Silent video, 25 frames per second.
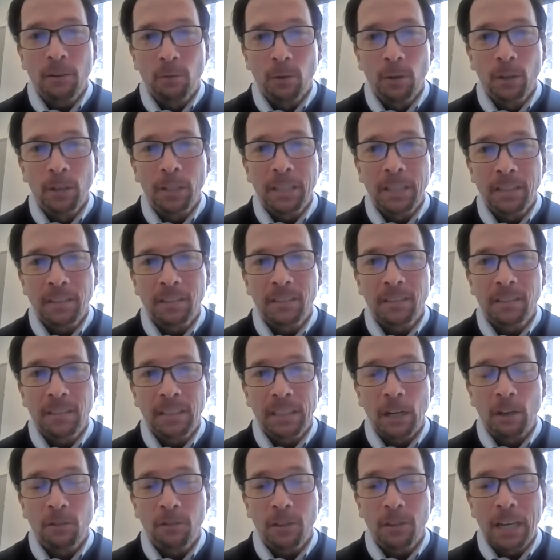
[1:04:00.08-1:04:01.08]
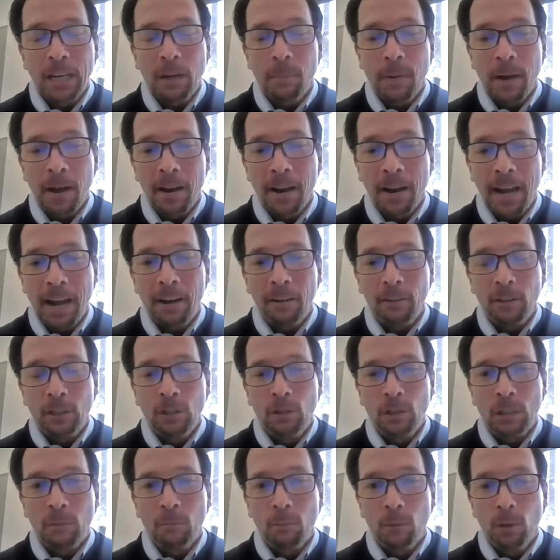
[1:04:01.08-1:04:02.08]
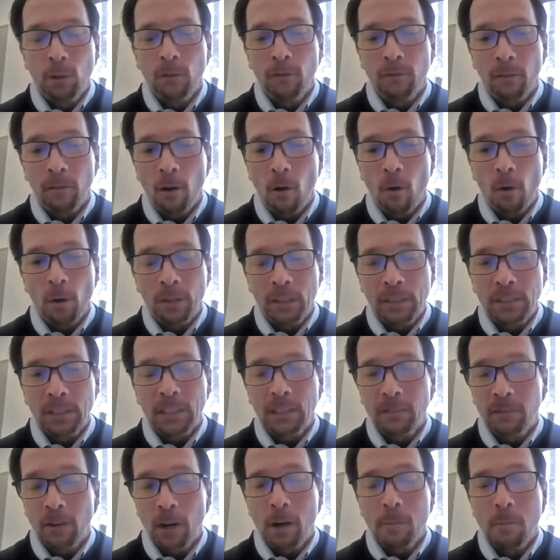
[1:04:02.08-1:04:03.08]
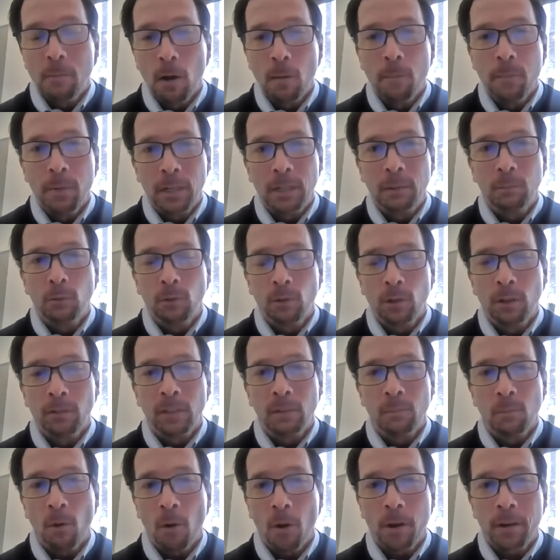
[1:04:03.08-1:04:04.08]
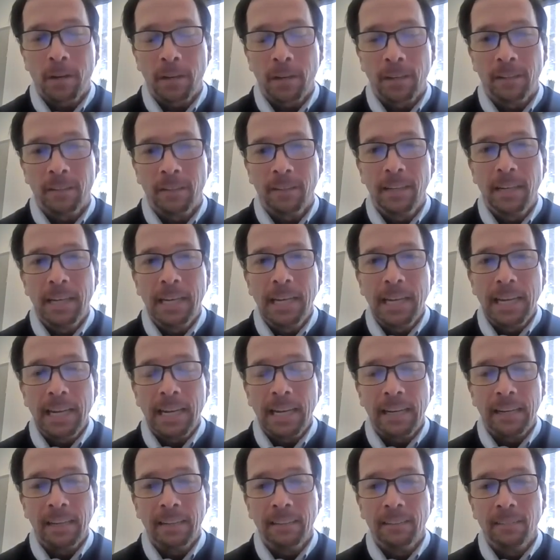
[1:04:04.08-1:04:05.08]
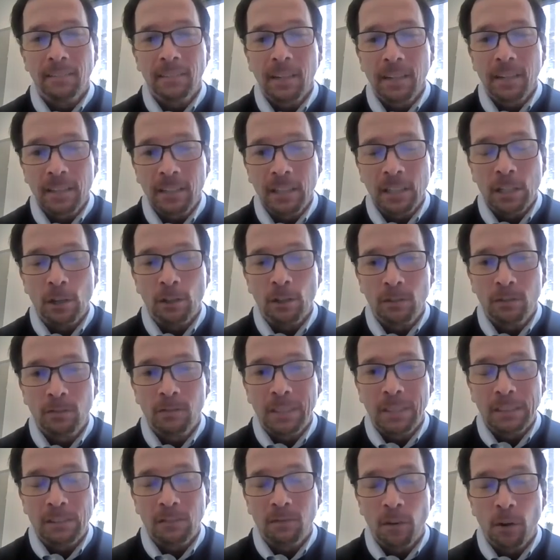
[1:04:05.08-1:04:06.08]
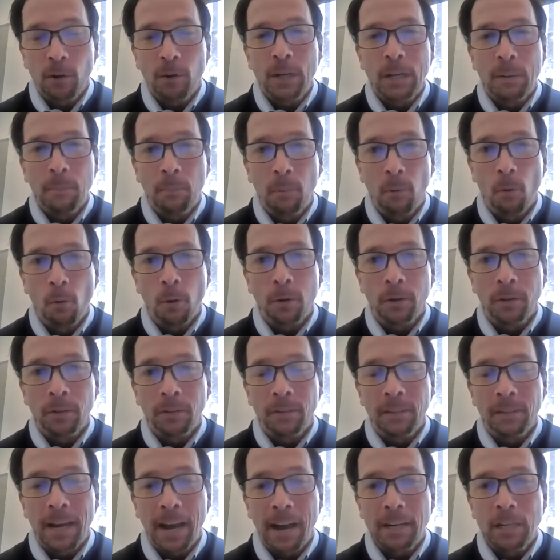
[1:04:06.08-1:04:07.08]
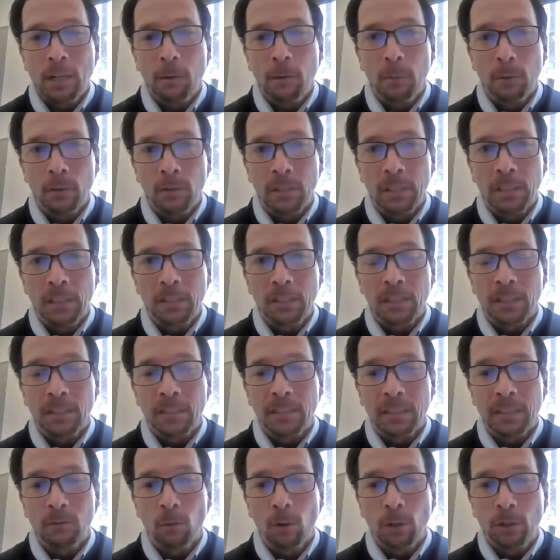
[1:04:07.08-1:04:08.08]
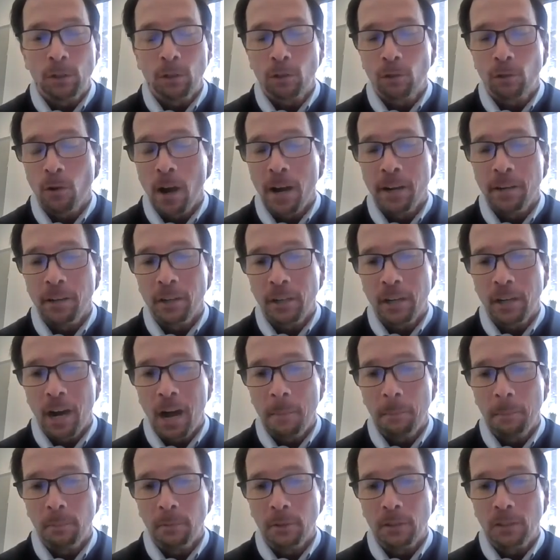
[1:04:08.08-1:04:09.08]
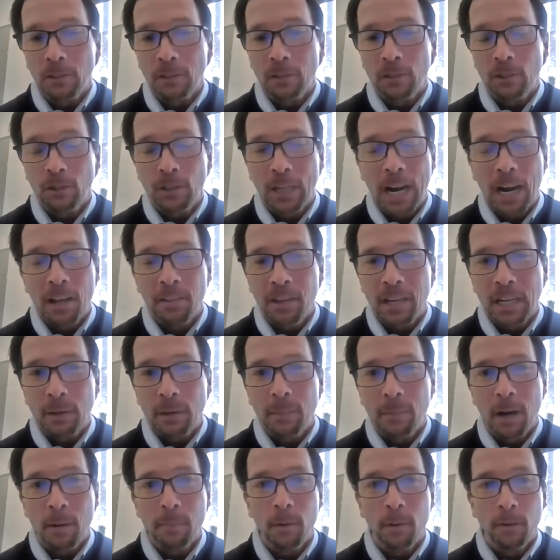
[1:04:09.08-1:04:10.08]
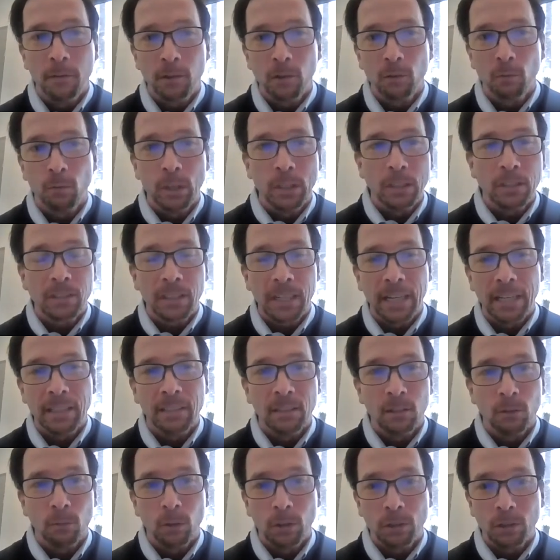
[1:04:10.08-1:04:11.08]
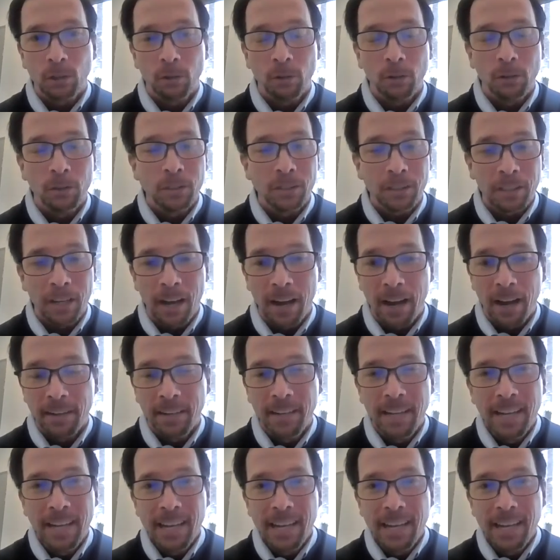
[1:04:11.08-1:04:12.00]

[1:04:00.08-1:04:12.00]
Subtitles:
to really think about how you can move forward. This is a very momentum driven market, And, it's very important how you're positioned and what you're trying to accomplish, because you got to think about both the risk and the return side.